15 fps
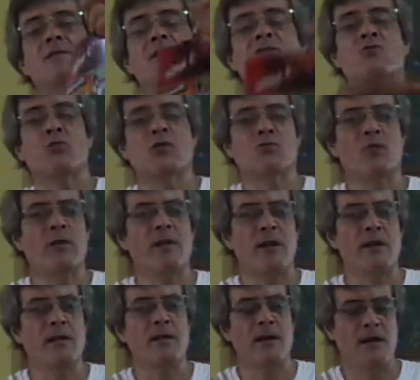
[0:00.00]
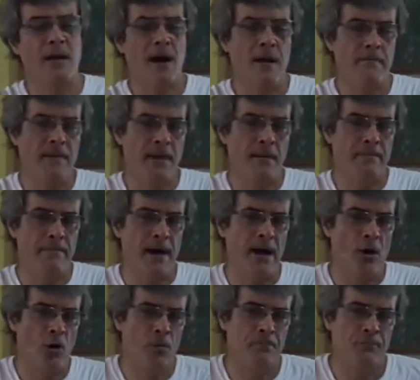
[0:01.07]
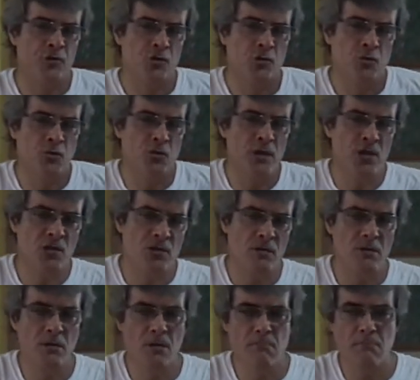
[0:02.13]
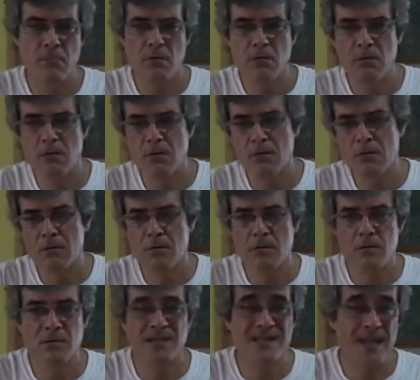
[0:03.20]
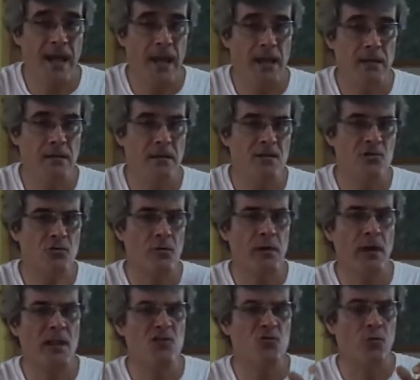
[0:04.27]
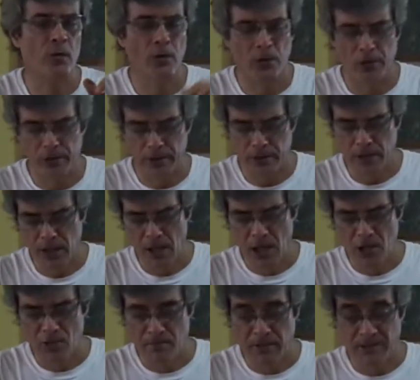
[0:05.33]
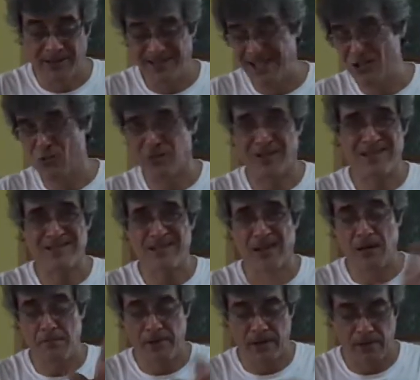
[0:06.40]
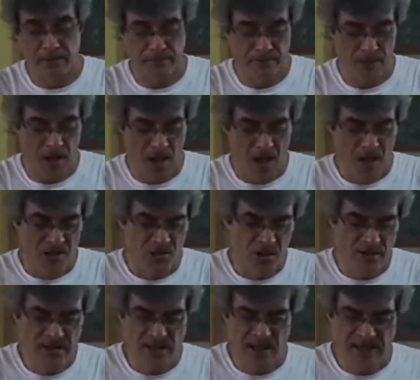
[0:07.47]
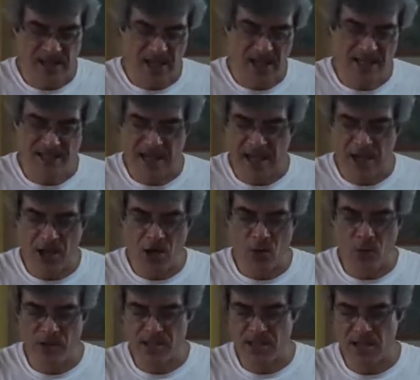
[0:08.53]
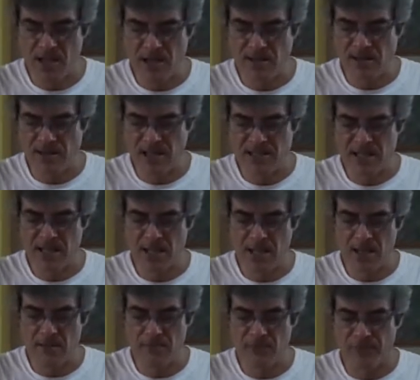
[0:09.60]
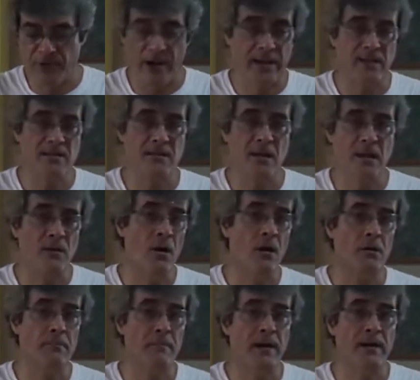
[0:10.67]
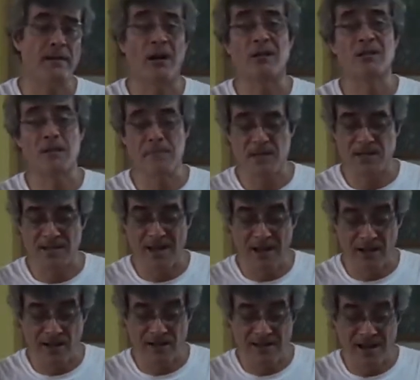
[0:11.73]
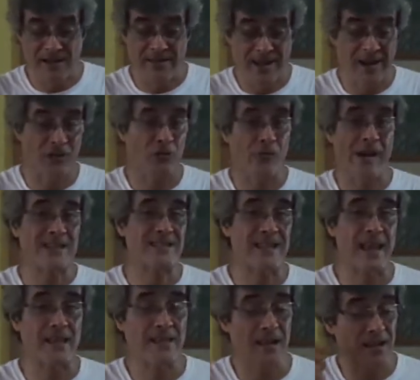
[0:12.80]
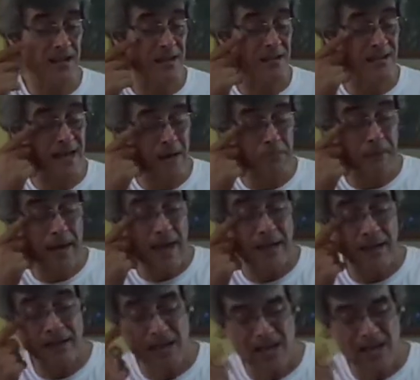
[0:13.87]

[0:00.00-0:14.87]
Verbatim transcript: this was really, I mean, by up to issue number 10, the story gets really good. But this one gets a lot better. So the thing is, uh, here we see the team, Frankenstein, Hawkman, Artemis, they're, they're, they crash landed in that planet,